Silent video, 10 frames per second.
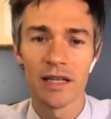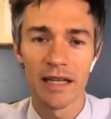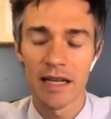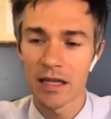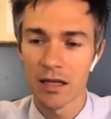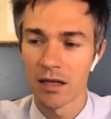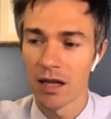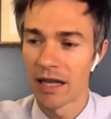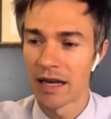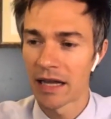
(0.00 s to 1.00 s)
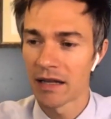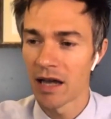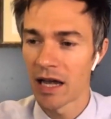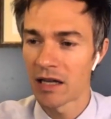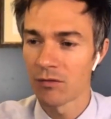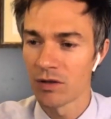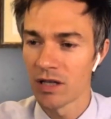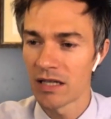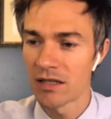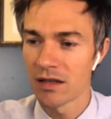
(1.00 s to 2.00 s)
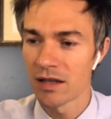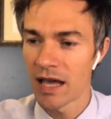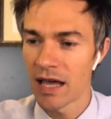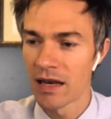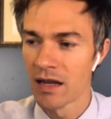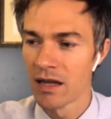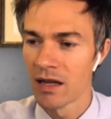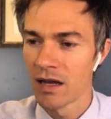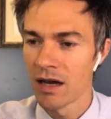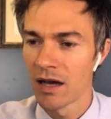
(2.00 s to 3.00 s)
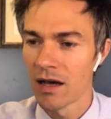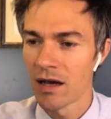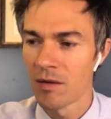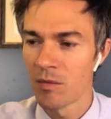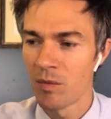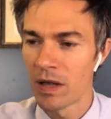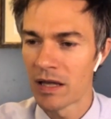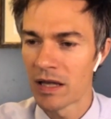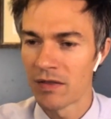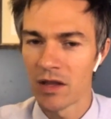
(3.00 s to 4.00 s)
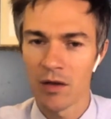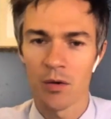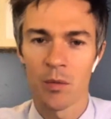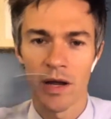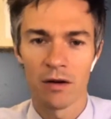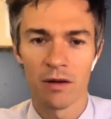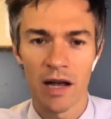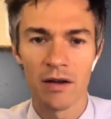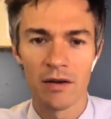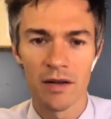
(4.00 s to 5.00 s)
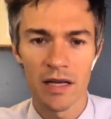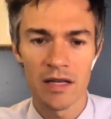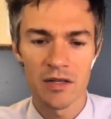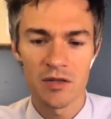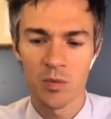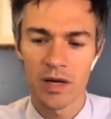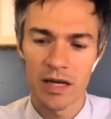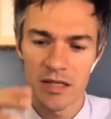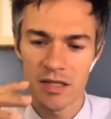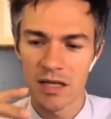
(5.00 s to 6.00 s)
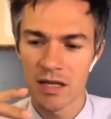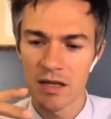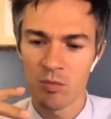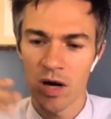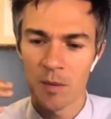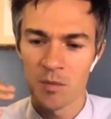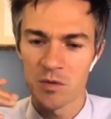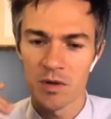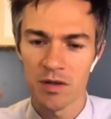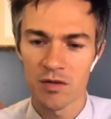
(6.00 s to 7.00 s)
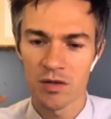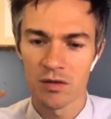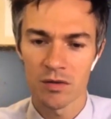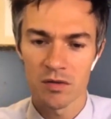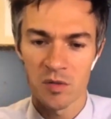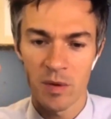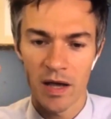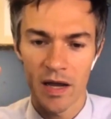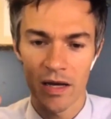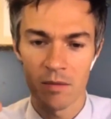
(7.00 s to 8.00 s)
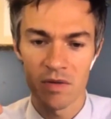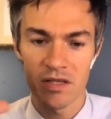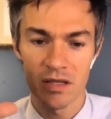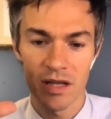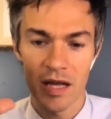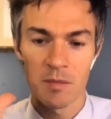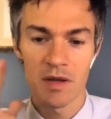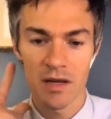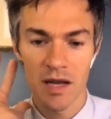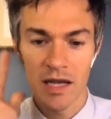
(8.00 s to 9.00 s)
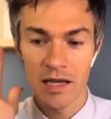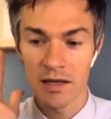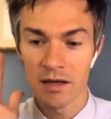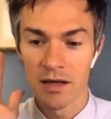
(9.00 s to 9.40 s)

and so. i can and i i can relate to that uh, in the other way around is when i mm-hmm. see problems with the cervical spine and misalignment and